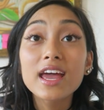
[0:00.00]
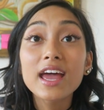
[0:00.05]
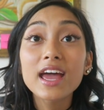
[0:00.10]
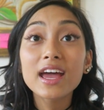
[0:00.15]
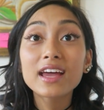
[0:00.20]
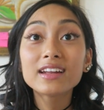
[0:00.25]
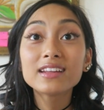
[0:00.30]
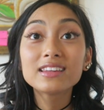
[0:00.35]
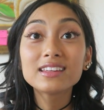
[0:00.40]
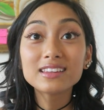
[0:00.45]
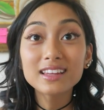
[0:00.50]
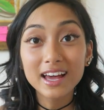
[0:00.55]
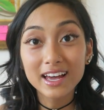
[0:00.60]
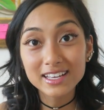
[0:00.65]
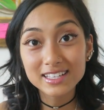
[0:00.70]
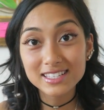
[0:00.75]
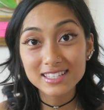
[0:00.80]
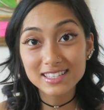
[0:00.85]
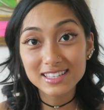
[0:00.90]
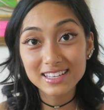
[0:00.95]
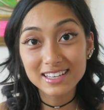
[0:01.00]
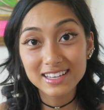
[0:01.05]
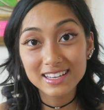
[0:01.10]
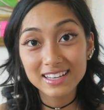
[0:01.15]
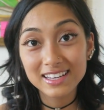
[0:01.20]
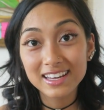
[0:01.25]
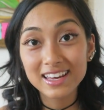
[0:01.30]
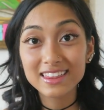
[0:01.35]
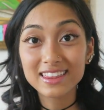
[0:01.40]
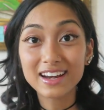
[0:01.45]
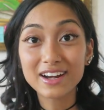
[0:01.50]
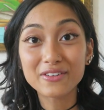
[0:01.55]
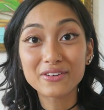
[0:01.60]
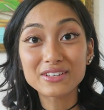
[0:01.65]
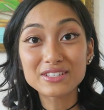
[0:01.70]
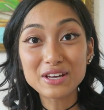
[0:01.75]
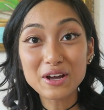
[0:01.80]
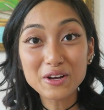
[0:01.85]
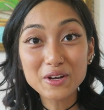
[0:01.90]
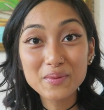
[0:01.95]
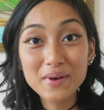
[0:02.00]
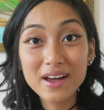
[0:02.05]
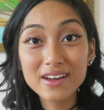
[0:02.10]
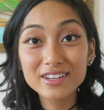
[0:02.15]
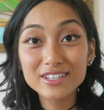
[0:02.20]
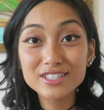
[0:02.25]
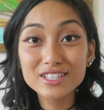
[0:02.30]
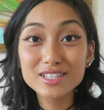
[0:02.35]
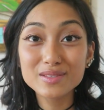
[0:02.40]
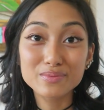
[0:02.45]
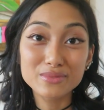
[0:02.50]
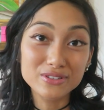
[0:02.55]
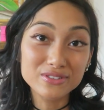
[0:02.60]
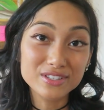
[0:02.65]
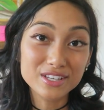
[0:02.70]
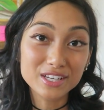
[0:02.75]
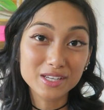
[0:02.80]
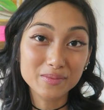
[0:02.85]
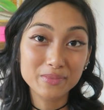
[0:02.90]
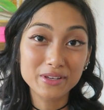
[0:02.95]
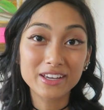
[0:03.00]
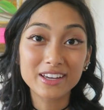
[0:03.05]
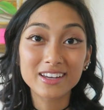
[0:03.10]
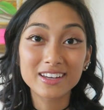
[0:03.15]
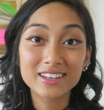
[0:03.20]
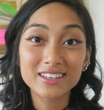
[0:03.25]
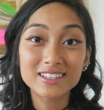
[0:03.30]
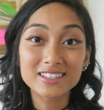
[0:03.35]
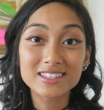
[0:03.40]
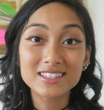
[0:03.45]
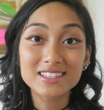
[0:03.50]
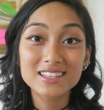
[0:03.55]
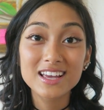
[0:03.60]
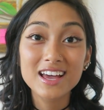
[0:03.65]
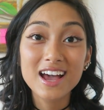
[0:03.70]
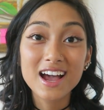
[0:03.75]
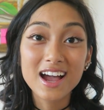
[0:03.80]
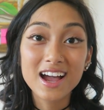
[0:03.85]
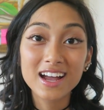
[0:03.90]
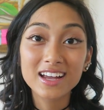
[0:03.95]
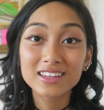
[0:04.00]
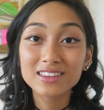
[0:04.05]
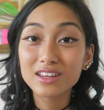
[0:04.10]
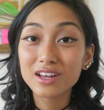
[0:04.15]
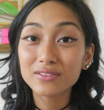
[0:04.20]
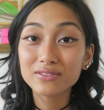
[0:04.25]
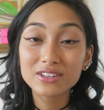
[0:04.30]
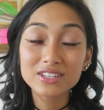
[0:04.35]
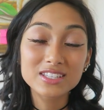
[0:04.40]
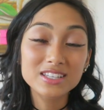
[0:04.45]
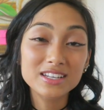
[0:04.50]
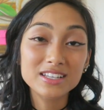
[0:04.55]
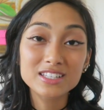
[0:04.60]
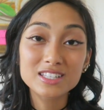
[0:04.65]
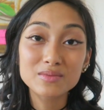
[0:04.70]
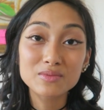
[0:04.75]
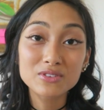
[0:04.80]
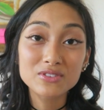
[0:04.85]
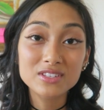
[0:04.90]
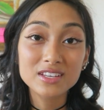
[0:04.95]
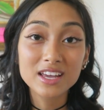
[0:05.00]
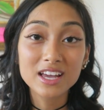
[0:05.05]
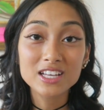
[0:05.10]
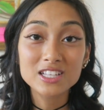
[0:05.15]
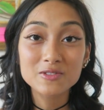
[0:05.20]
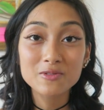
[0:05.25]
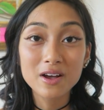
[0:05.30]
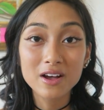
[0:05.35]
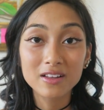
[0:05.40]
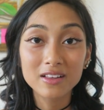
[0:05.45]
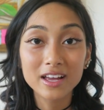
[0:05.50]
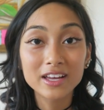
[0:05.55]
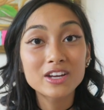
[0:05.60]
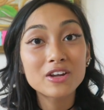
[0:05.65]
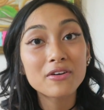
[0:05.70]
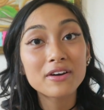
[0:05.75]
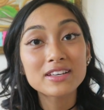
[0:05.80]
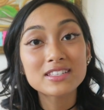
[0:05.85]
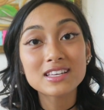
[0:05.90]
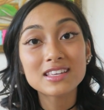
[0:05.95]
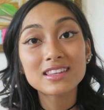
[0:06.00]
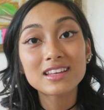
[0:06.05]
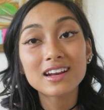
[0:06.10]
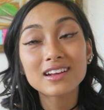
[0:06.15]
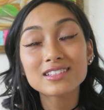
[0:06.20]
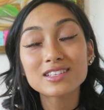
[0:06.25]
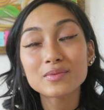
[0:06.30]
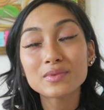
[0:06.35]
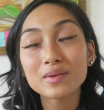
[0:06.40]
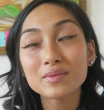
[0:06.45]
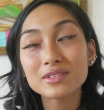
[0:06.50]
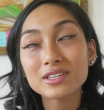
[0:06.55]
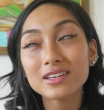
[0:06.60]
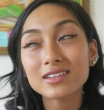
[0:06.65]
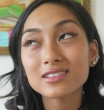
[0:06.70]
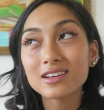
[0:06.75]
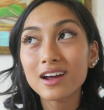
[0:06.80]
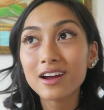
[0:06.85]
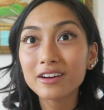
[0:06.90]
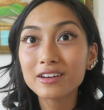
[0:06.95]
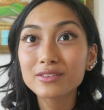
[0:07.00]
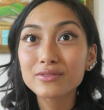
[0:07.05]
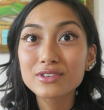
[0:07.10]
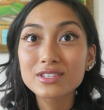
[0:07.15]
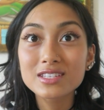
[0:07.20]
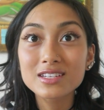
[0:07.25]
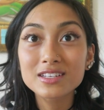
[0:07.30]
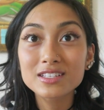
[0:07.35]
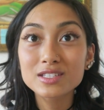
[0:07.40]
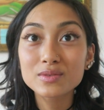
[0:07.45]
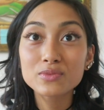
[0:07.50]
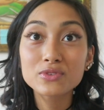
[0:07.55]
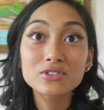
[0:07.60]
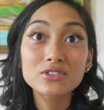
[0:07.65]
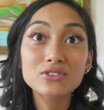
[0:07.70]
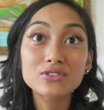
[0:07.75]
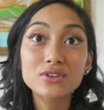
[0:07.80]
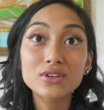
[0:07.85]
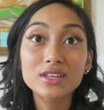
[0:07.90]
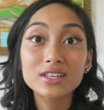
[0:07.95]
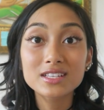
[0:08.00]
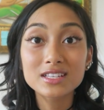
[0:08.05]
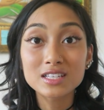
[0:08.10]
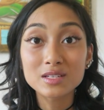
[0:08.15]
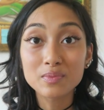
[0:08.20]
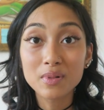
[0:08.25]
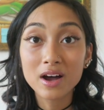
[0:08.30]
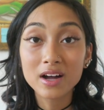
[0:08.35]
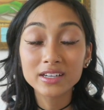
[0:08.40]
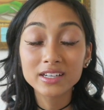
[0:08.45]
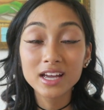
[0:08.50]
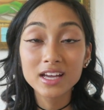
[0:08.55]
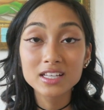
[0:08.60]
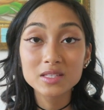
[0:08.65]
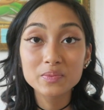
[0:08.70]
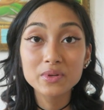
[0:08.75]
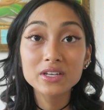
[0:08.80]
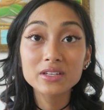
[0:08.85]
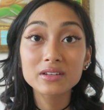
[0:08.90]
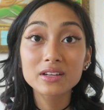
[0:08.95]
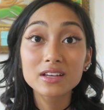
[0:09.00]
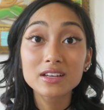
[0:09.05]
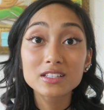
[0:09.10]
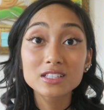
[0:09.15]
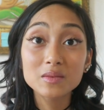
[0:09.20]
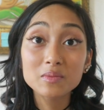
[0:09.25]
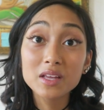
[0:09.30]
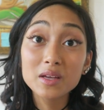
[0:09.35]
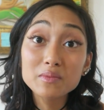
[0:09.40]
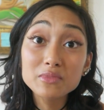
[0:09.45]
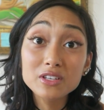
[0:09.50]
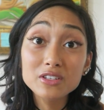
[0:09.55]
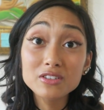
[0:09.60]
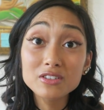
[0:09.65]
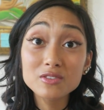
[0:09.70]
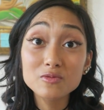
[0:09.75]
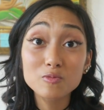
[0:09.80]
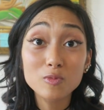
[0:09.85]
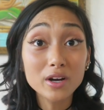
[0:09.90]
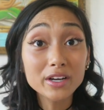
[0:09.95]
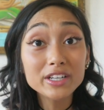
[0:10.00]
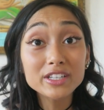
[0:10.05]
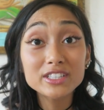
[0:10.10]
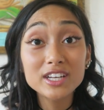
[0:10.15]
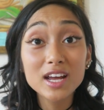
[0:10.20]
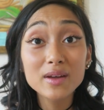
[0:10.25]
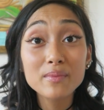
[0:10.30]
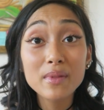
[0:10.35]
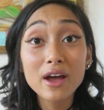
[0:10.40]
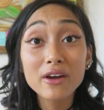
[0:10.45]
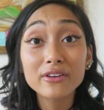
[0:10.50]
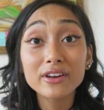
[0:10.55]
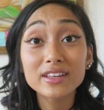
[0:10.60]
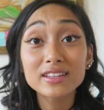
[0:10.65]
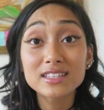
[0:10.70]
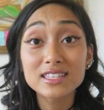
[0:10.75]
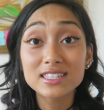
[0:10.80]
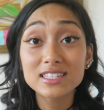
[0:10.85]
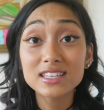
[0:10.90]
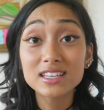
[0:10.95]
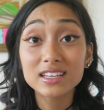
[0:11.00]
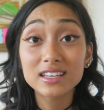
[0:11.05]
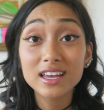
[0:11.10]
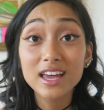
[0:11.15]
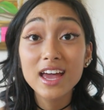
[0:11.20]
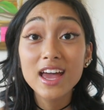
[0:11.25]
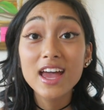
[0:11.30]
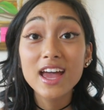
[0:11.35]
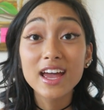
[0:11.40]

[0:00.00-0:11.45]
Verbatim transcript: And the last thing that I wanna talk about is just music because I love listening to music as well. I know I said that sometimes I get tired of listening to music so I listen to podcasts, but sometimes I just wanna jam out and sing.